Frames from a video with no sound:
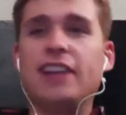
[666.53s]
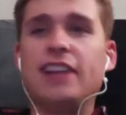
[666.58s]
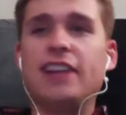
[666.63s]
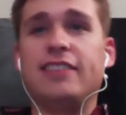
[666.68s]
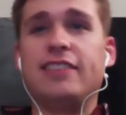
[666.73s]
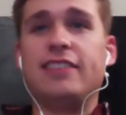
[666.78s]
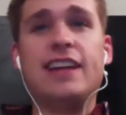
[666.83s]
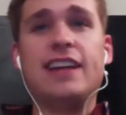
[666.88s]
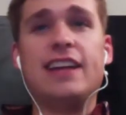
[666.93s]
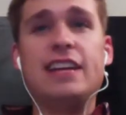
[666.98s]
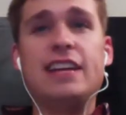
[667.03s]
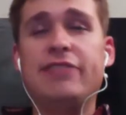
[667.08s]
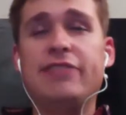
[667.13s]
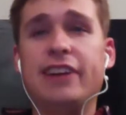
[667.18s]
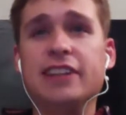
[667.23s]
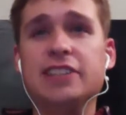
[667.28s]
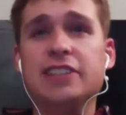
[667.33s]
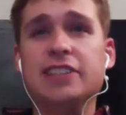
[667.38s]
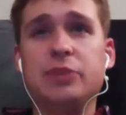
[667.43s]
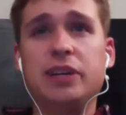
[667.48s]
to that
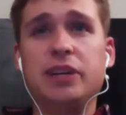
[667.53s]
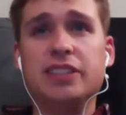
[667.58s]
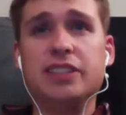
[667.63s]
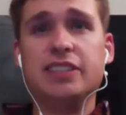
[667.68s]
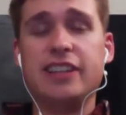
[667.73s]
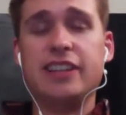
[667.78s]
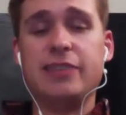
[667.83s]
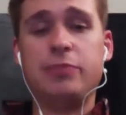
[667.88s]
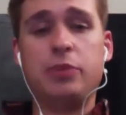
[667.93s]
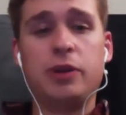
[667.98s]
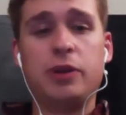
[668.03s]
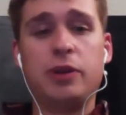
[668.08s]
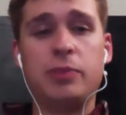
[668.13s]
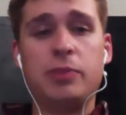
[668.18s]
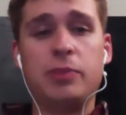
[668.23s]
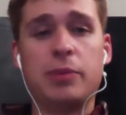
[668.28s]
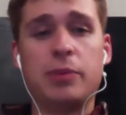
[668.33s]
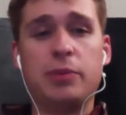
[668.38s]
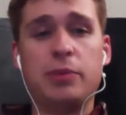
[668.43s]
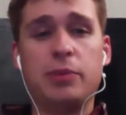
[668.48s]
defense because they've put up a
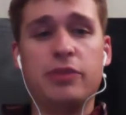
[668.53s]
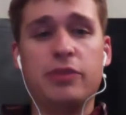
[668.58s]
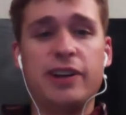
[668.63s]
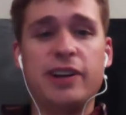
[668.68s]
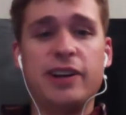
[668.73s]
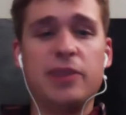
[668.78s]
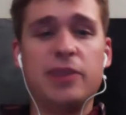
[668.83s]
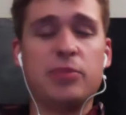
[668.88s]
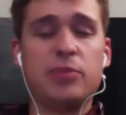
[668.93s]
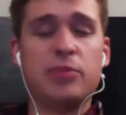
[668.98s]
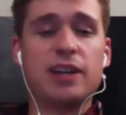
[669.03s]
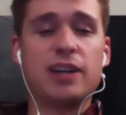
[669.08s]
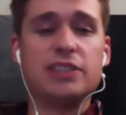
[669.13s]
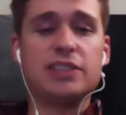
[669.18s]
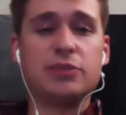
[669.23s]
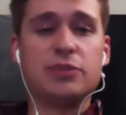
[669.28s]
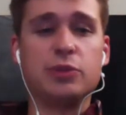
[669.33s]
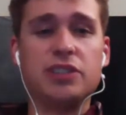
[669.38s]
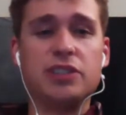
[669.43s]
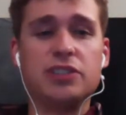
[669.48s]
couple very impressive
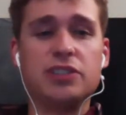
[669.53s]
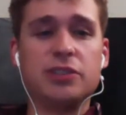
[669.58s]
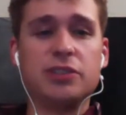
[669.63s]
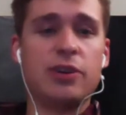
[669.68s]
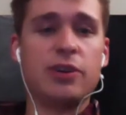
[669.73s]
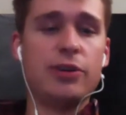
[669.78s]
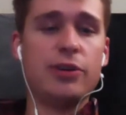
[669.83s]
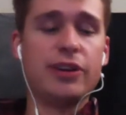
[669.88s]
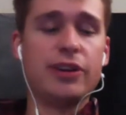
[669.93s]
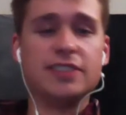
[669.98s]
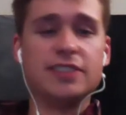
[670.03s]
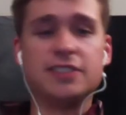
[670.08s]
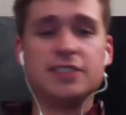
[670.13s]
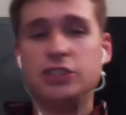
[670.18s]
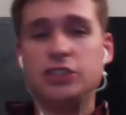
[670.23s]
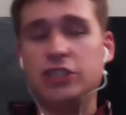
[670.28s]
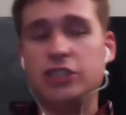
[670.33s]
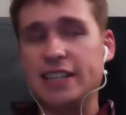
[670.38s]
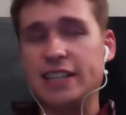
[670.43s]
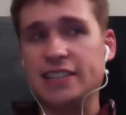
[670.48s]
weeks in a row against the
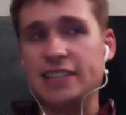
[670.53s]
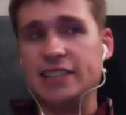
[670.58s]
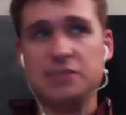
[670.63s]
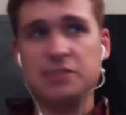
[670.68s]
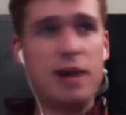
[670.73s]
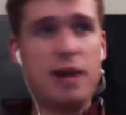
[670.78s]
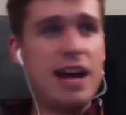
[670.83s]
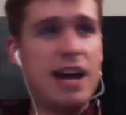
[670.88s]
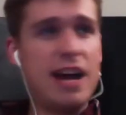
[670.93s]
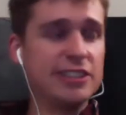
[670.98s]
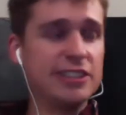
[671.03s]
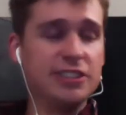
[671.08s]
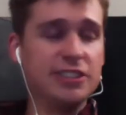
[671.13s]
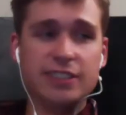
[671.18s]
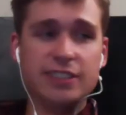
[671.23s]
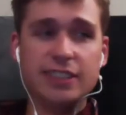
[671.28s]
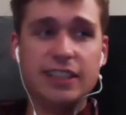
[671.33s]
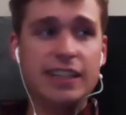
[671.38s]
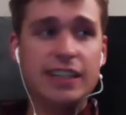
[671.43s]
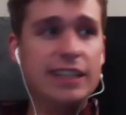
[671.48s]
Jets and the Packers,
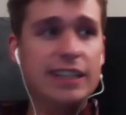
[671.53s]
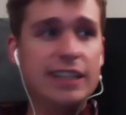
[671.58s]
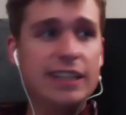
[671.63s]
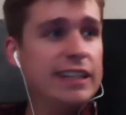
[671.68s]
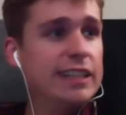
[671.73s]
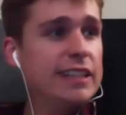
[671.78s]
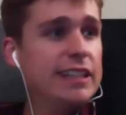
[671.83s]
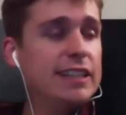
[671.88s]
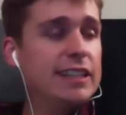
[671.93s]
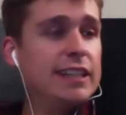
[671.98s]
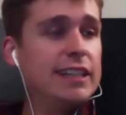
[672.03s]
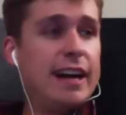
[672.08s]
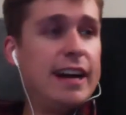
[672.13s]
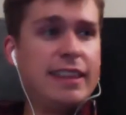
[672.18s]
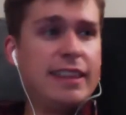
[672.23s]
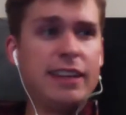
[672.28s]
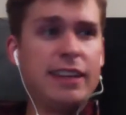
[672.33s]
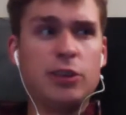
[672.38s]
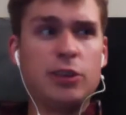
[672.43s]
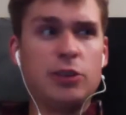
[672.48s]
and I
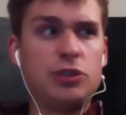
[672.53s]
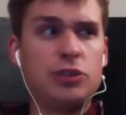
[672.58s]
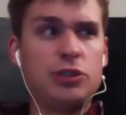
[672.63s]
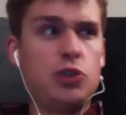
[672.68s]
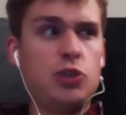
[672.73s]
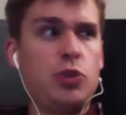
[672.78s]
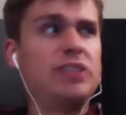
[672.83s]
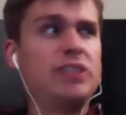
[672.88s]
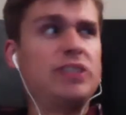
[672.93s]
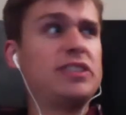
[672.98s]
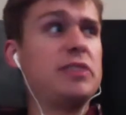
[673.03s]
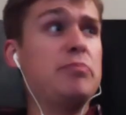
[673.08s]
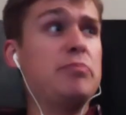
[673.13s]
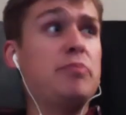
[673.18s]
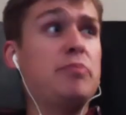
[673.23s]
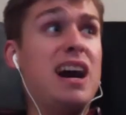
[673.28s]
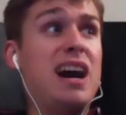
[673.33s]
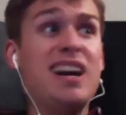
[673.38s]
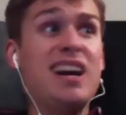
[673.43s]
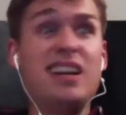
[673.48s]
think those 2 weeks
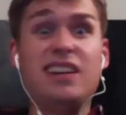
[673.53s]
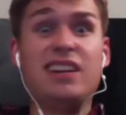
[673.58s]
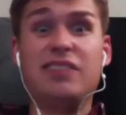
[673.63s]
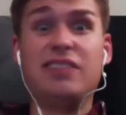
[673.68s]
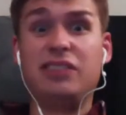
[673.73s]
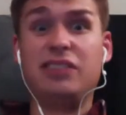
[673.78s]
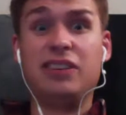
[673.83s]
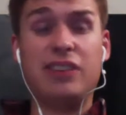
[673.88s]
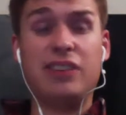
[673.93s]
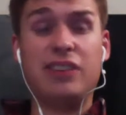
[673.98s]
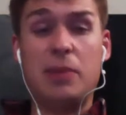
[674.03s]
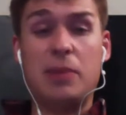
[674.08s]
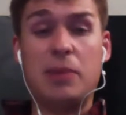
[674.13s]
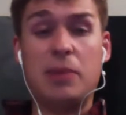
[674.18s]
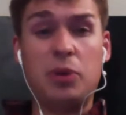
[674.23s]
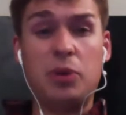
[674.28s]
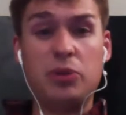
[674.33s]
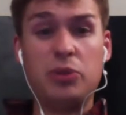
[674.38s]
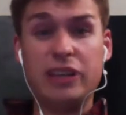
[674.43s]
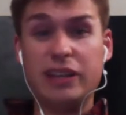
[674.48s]
combined have given up
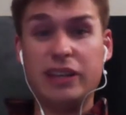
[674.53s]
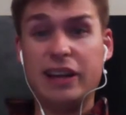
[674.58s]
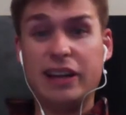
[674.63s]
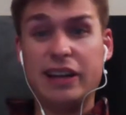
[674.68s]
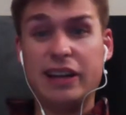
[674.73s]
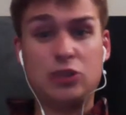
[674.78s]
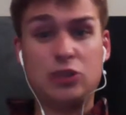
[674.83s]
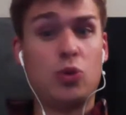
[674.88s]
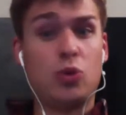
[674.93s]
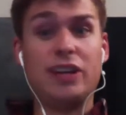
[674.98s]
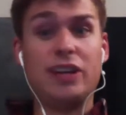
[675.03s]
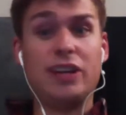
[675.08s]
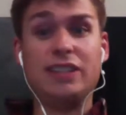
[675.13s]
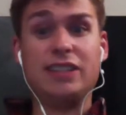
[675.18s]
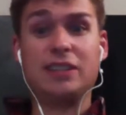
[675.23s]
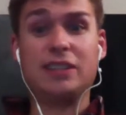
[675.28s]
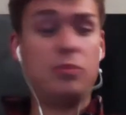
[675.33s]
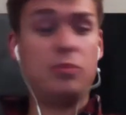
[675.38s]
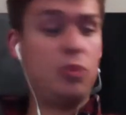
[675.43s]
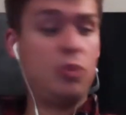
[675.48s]
only like 20
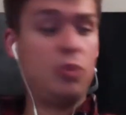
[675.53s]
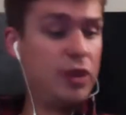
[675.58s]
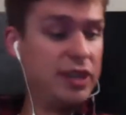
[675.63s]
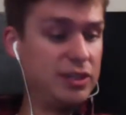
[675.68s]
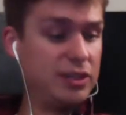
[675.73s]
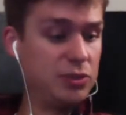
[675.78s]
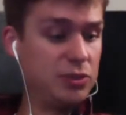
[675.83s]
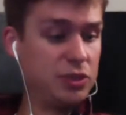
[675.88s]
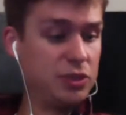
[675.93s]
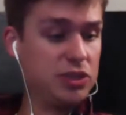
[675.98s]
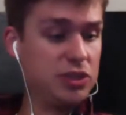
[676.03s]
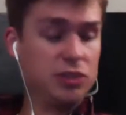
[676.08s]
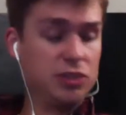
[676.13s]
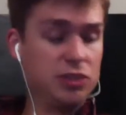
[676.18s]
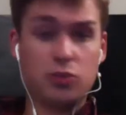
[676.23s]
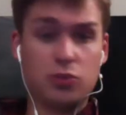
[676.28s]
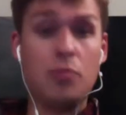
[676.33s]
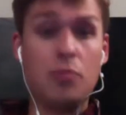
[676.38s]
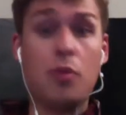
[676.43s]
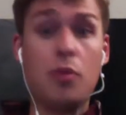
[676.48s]
some points, which is
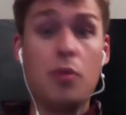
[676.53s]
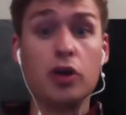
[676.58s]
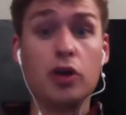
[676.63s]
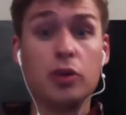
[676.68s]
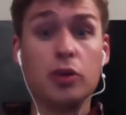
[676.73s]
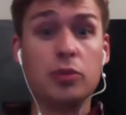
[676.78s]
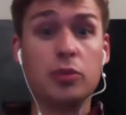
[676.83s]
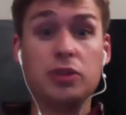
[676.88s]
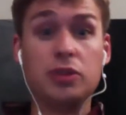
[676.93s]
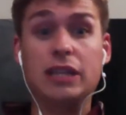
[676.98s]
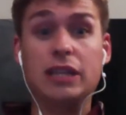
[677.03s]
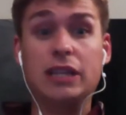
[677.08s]
remarkable.